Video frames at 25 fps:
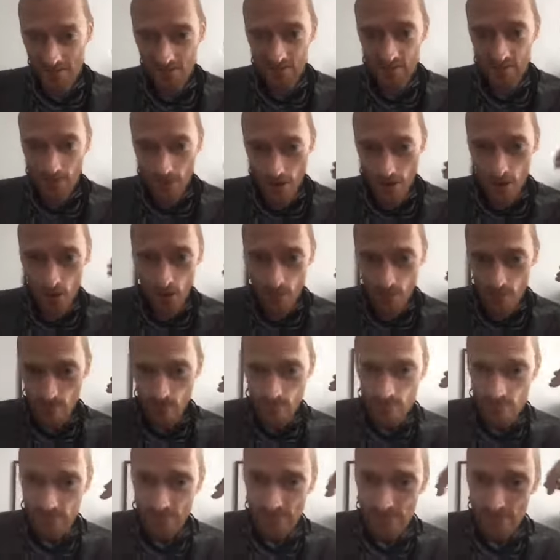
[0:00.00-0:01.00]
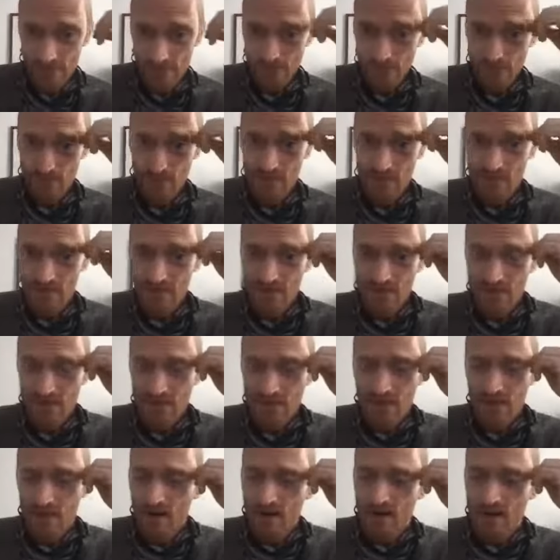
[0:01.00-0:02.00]
in their homes
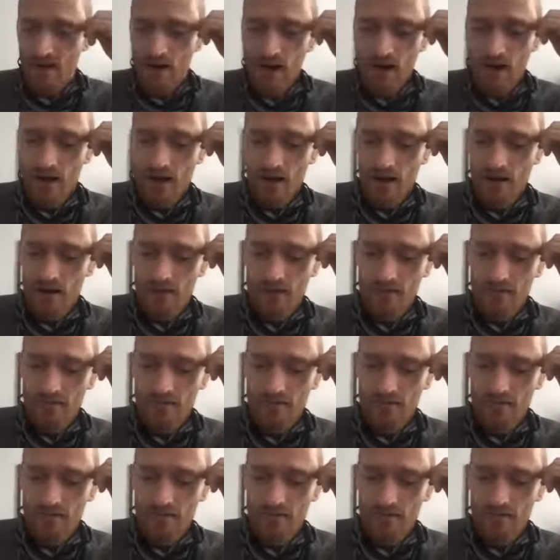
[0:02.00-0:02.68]
and